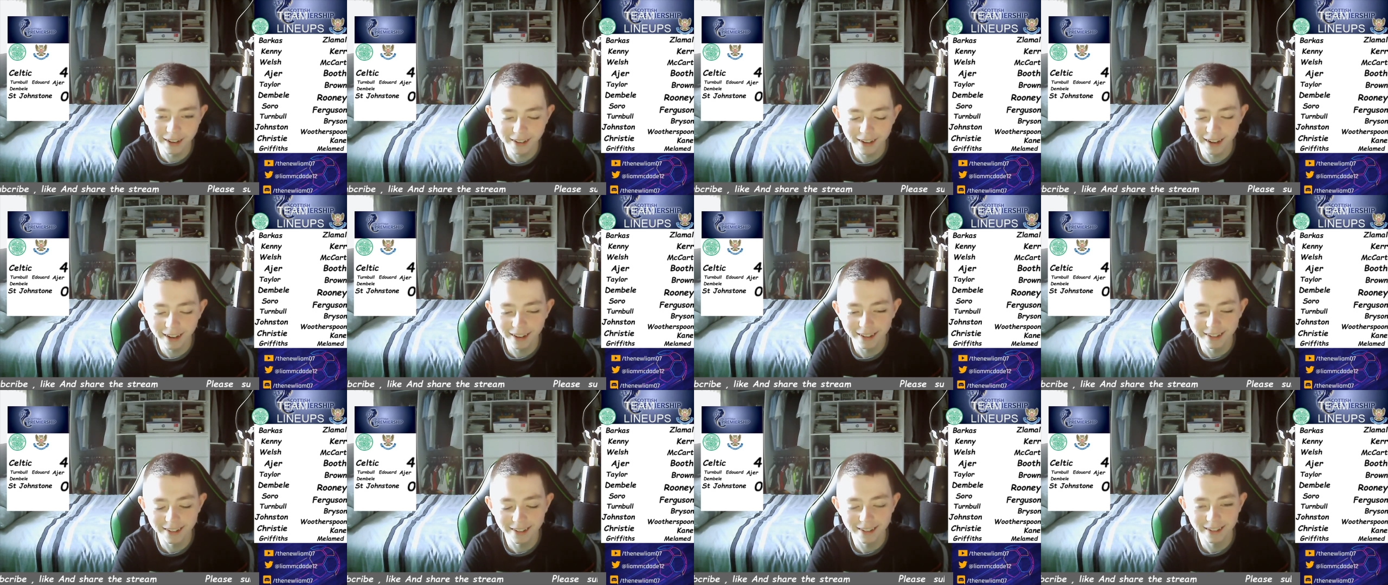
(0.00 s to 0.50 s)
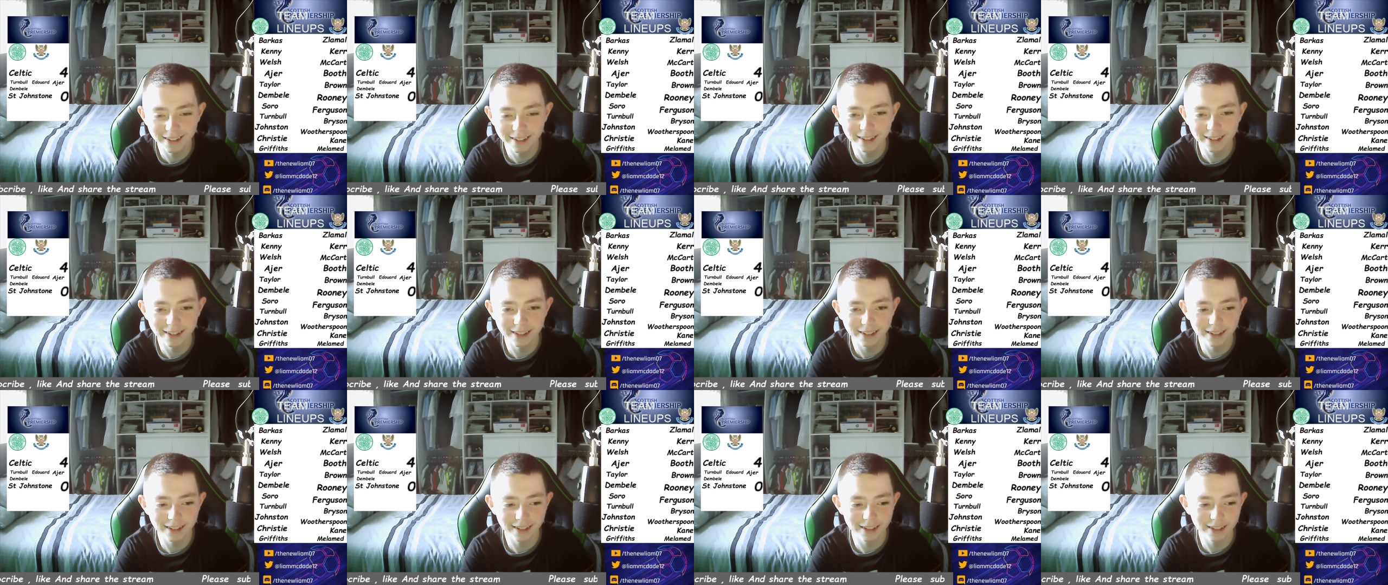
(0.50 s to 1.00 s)

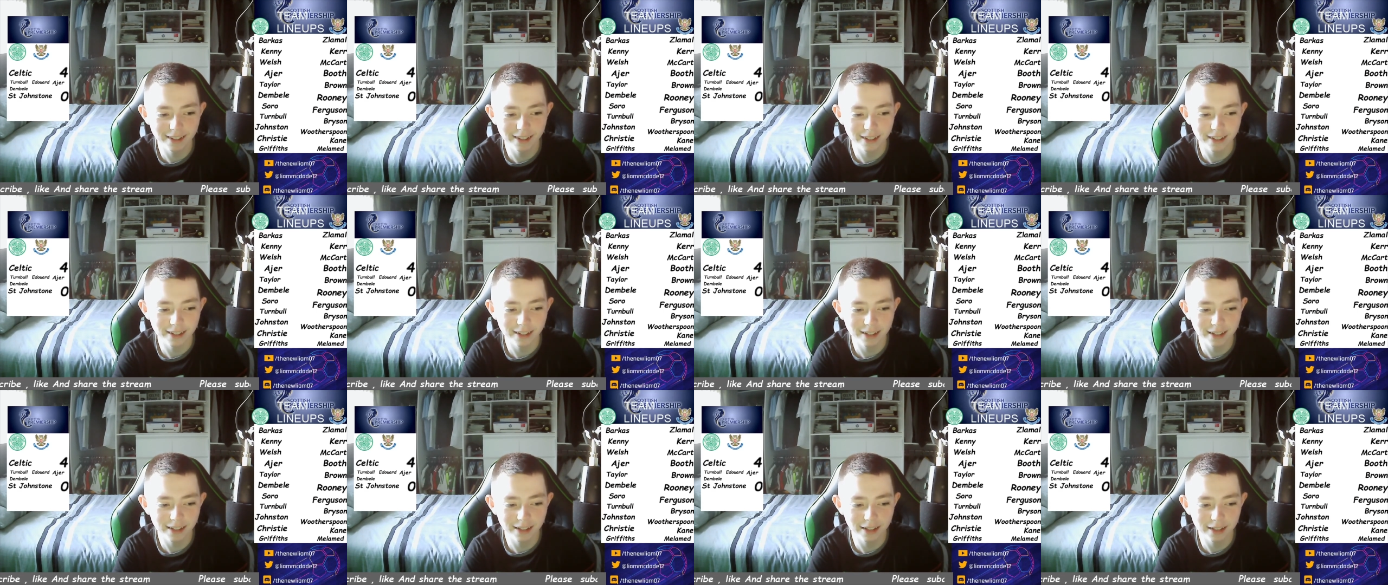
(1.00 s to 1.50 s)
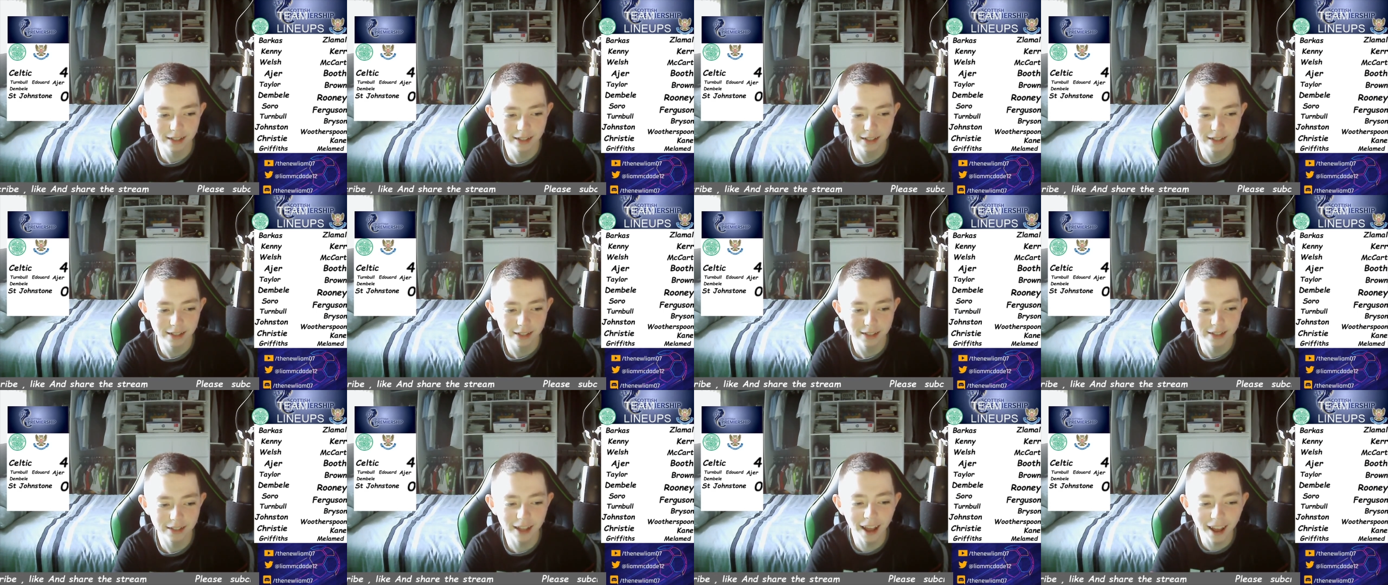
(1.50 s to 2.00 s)

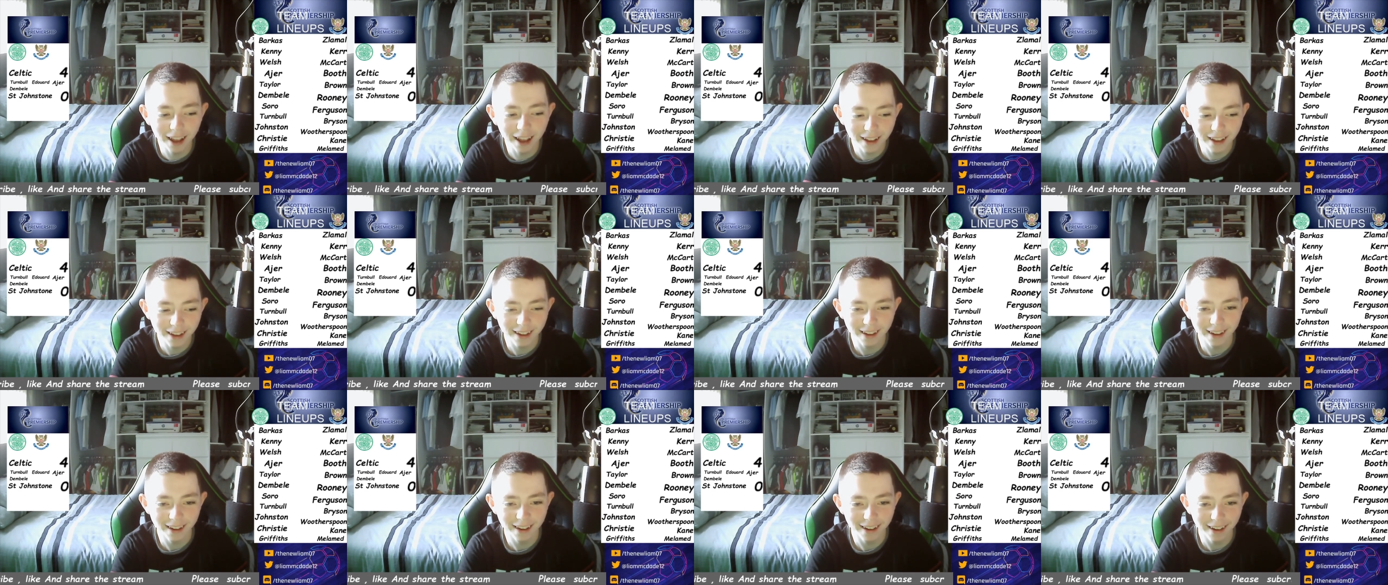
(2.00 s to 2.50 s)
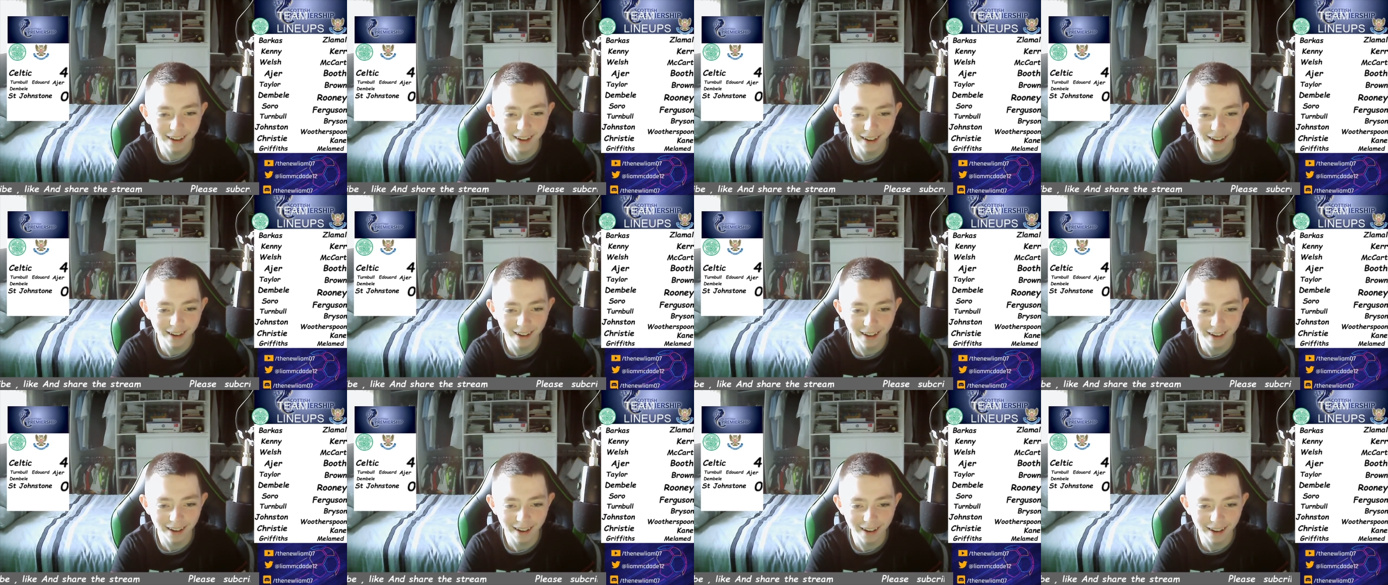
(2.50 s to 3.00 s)

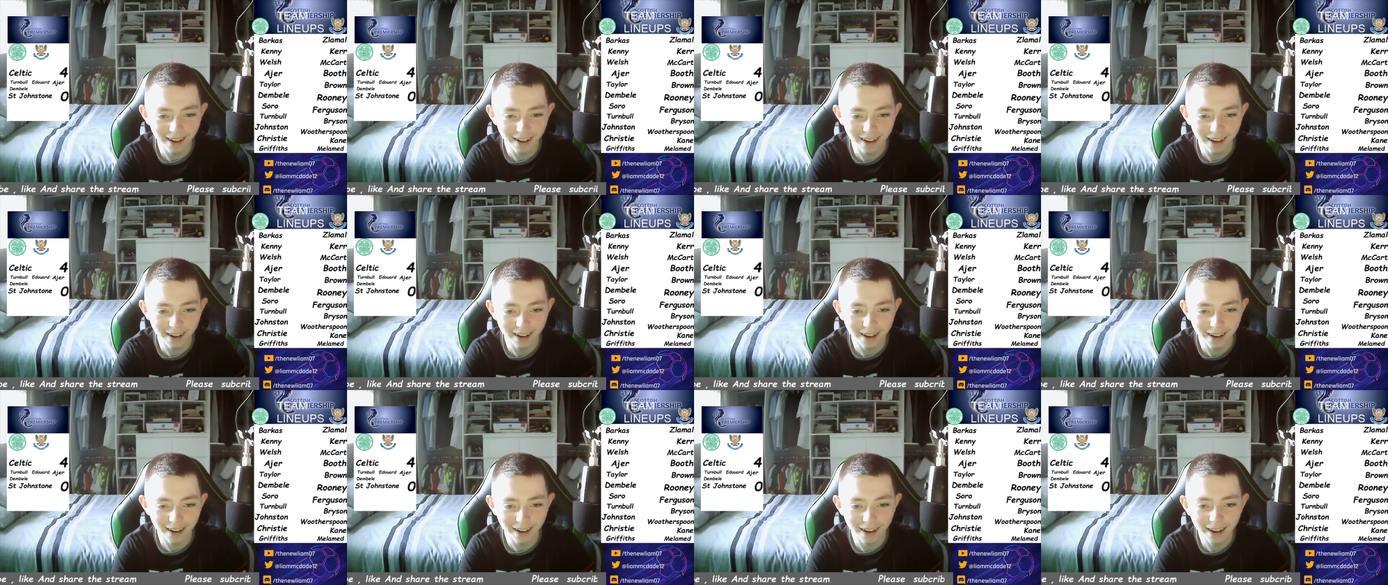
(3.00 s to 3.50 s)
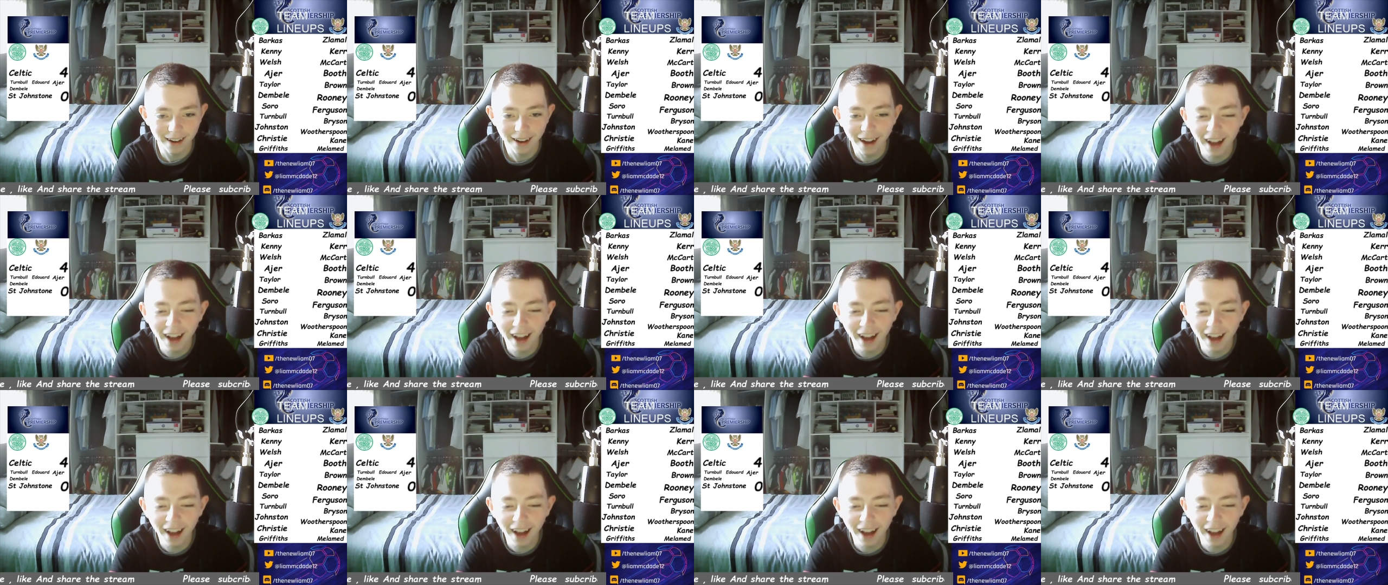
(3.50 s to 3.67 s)
[no speech]